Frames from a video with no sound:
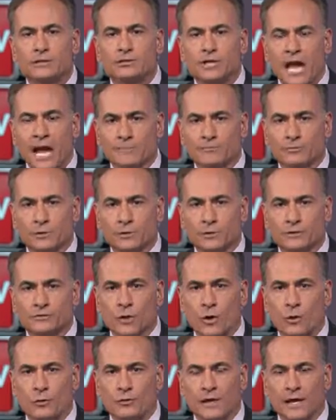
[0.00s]
chapter of this
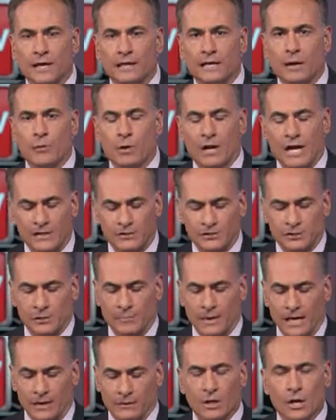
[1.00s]
whole thing, I want to ask you
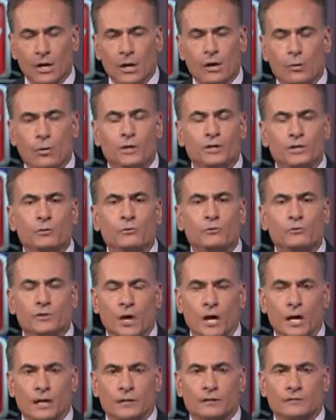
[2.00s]
about what you
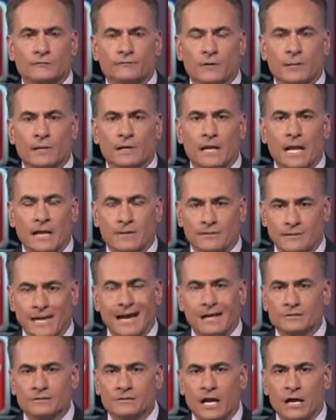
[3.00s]
thought from the
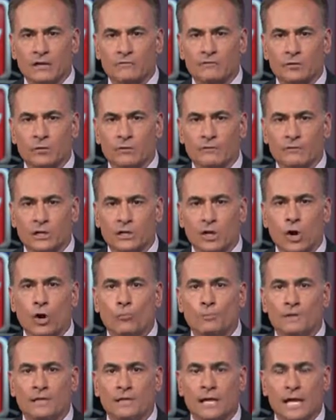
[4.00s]
outside view of the
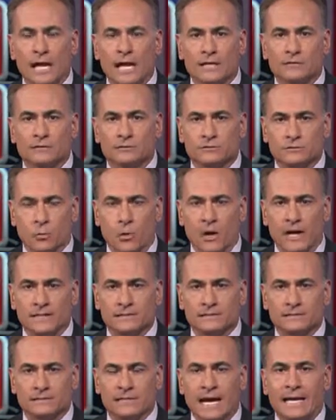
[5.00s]
Kobe and
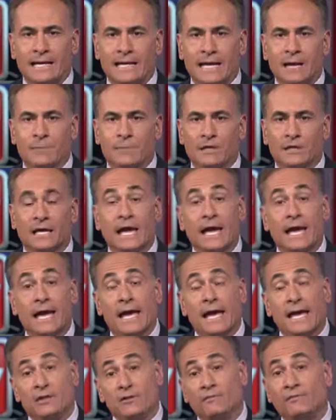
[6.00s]
Dwight dynamic
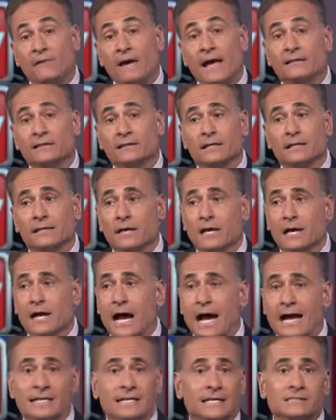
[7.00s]
and the fact that
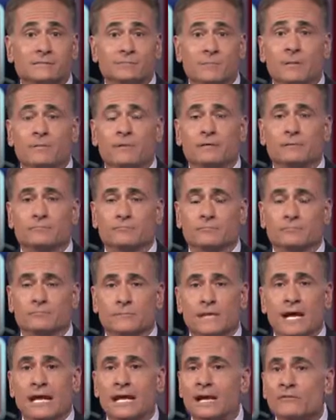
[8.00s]
I guess maybe
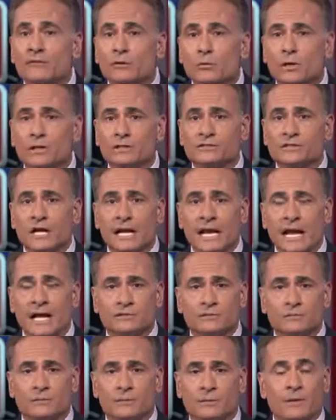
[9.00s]
not everyone is cut
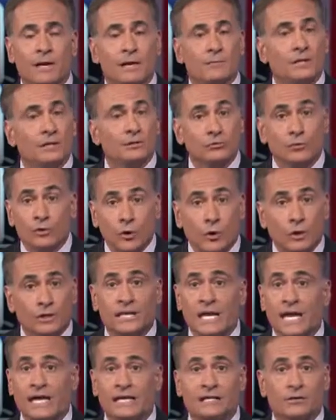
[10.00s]
out to be maybe a New
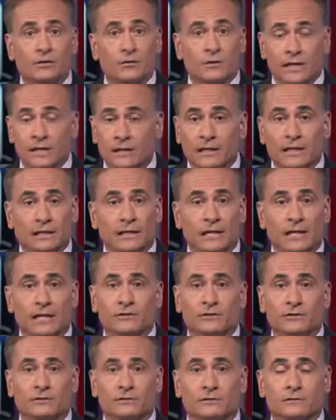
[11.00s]
York Yankee or an L.A.
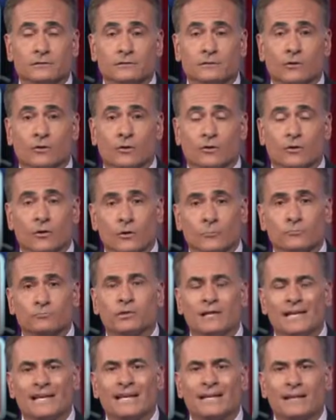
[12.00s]
Laker or
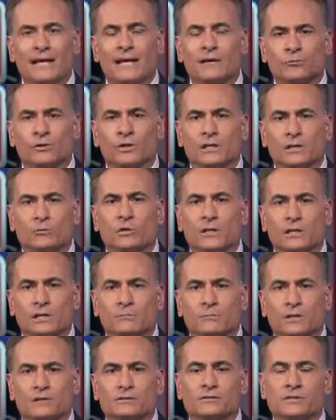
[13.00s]
play on that really, really
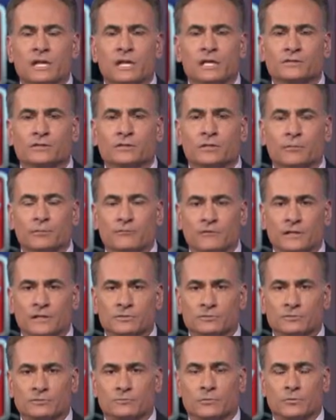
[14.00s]
big stage in their
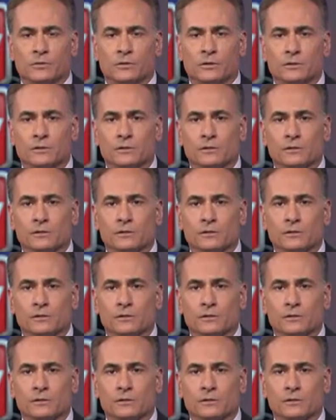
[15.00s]
professional sport.